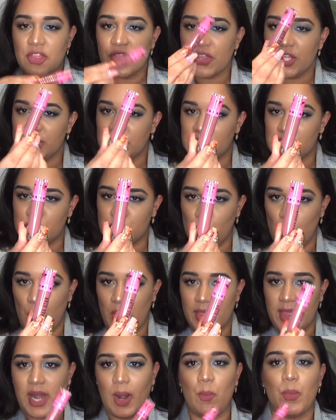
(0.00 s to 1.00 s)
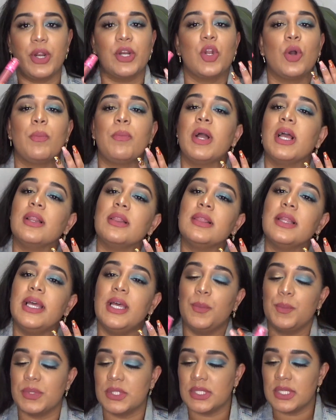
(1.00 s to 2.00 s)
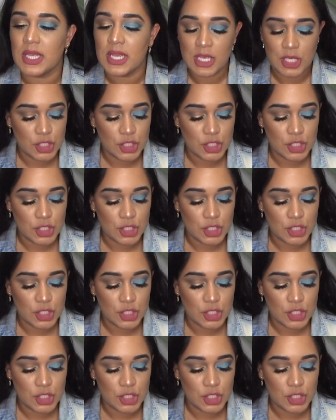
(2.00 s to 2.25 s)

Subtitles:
This is the one that I'm wearing on my lips.